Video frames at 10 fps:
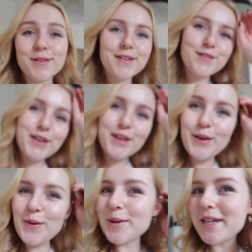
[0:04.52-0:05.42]
lovely
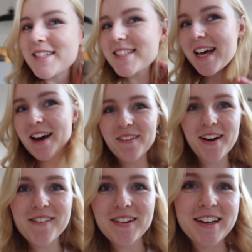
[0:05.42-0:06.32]
humans, how
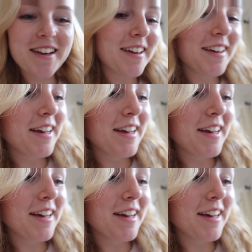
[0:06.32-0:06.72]
are we?